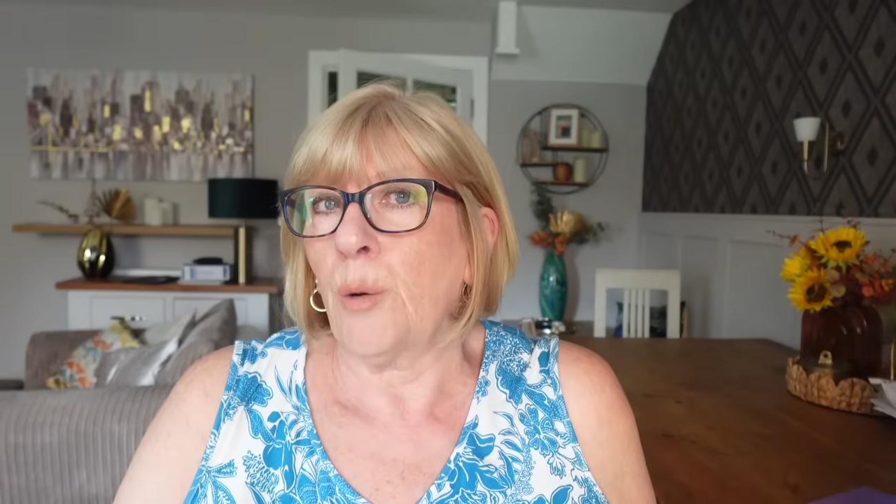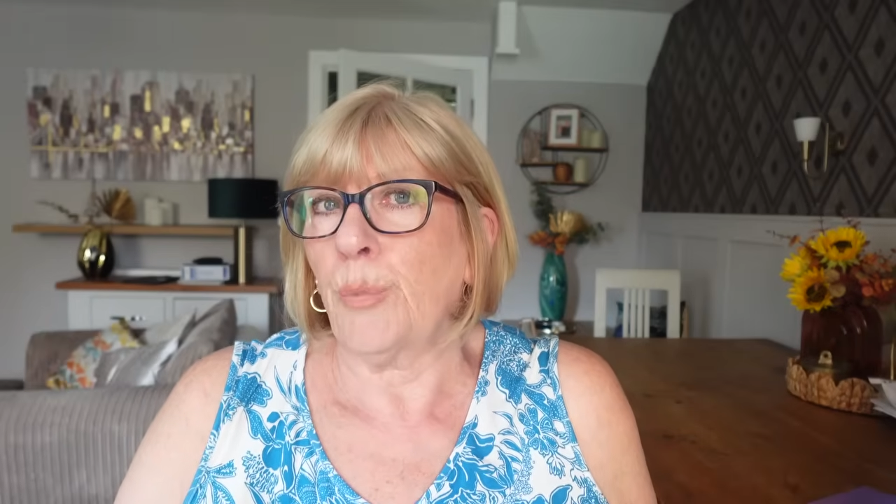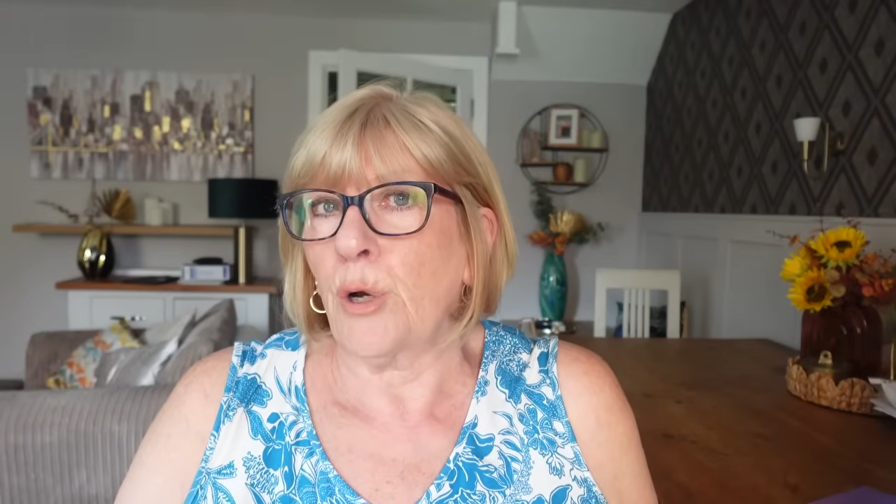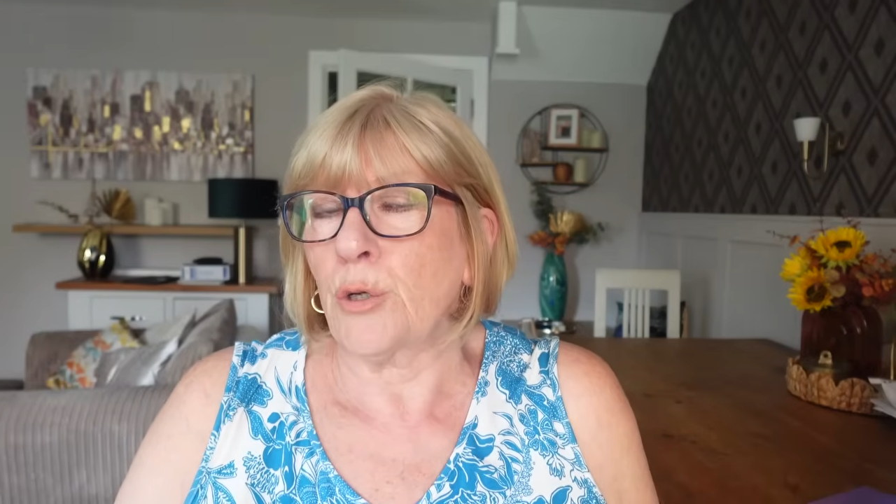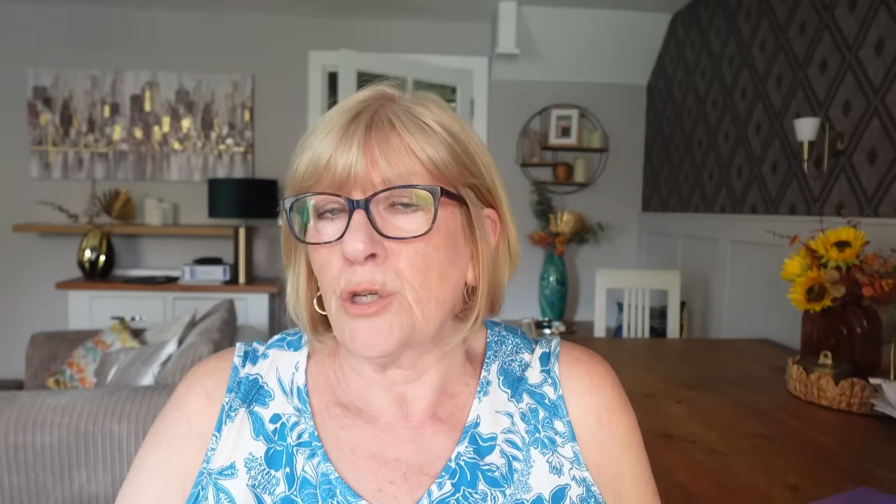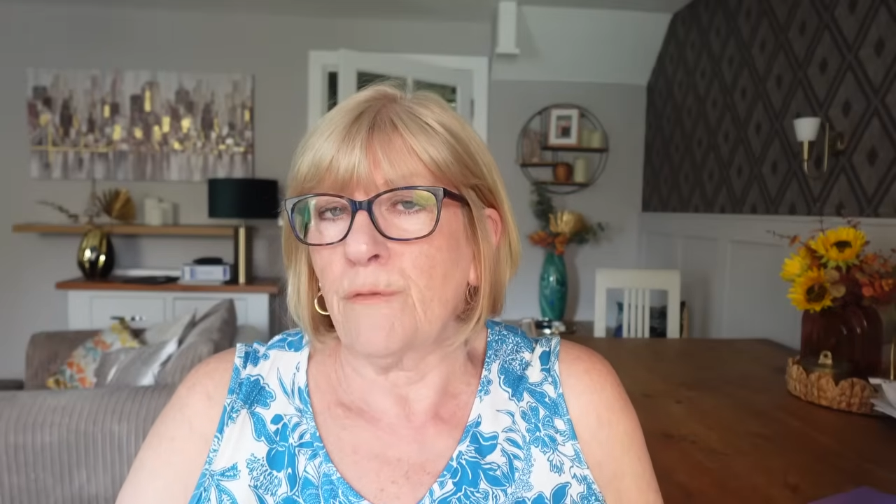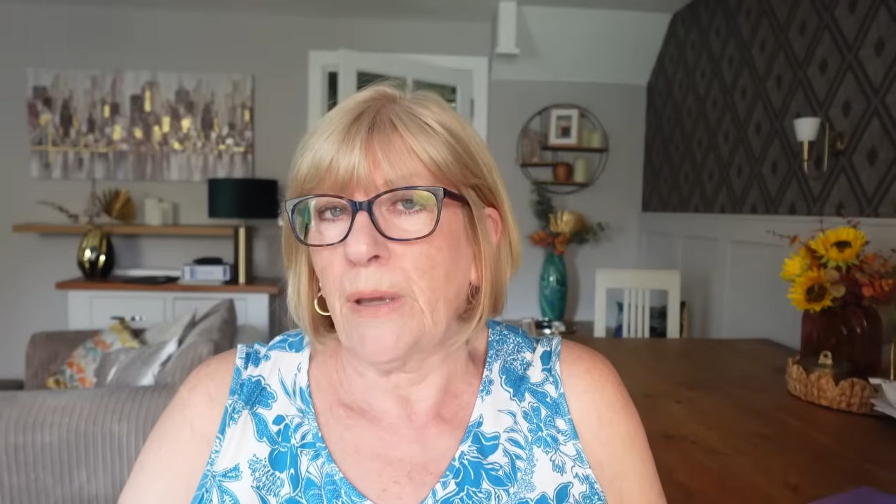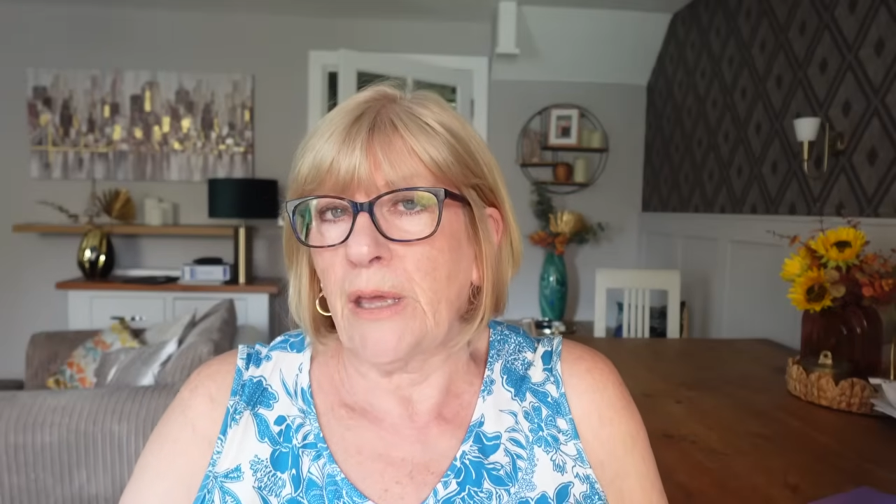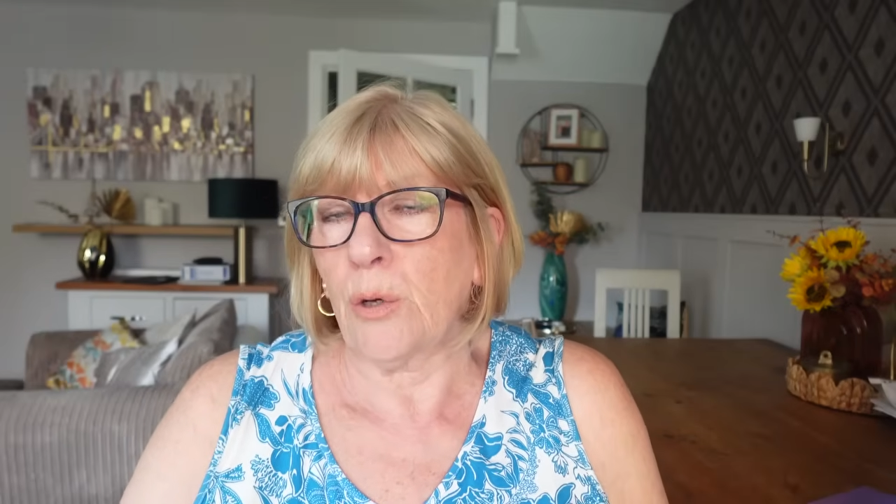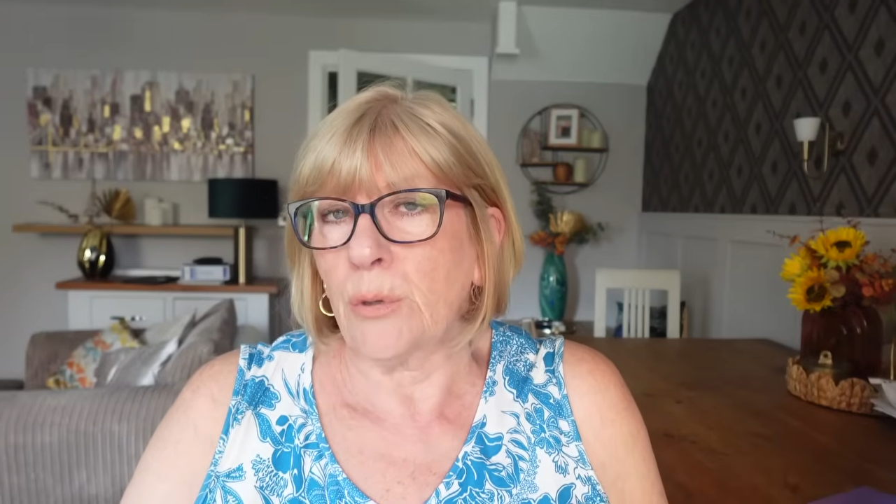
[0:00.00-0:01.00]
branch of
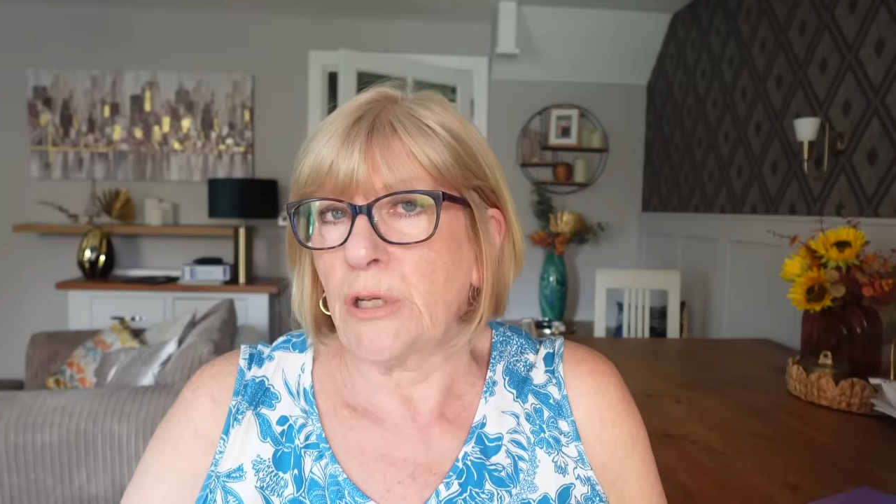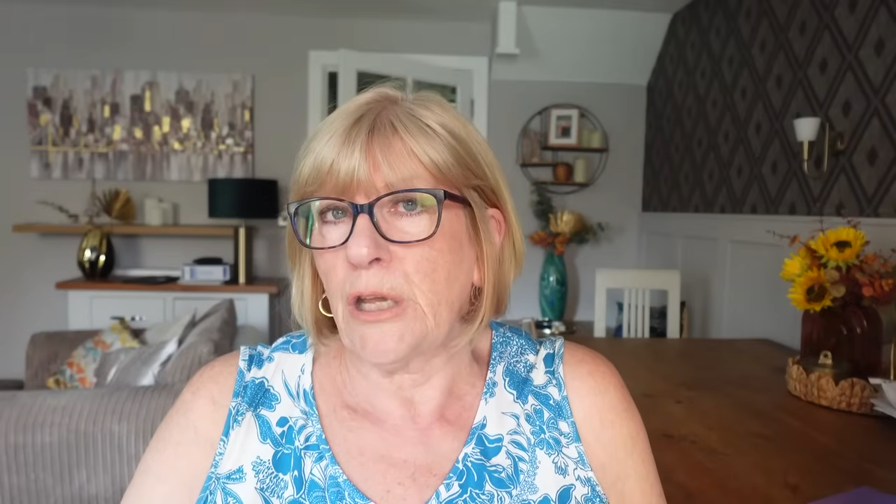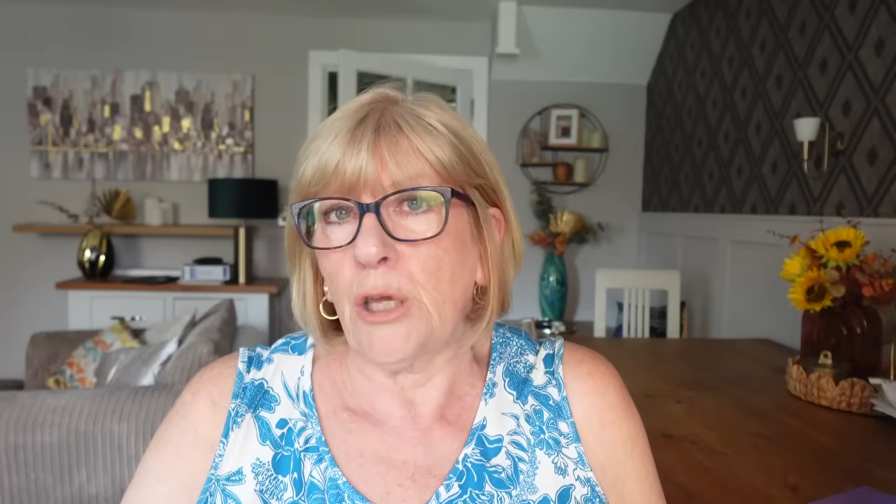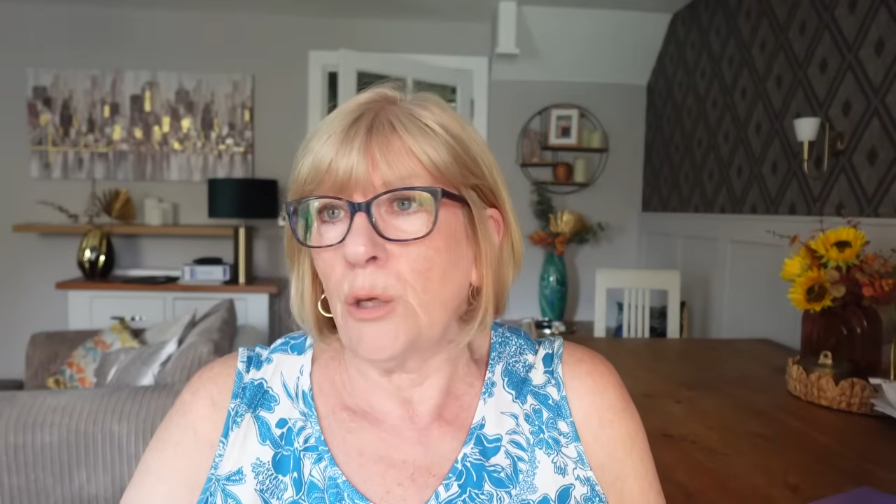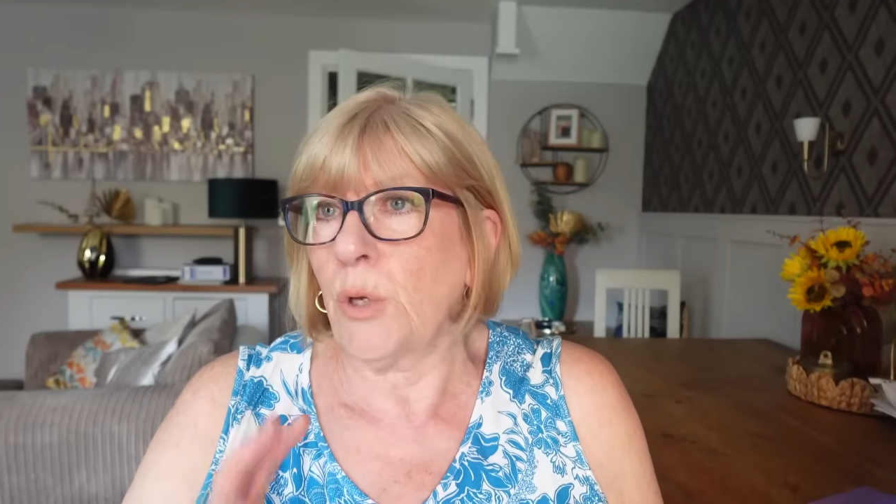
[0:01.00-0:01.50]
Peacocks near you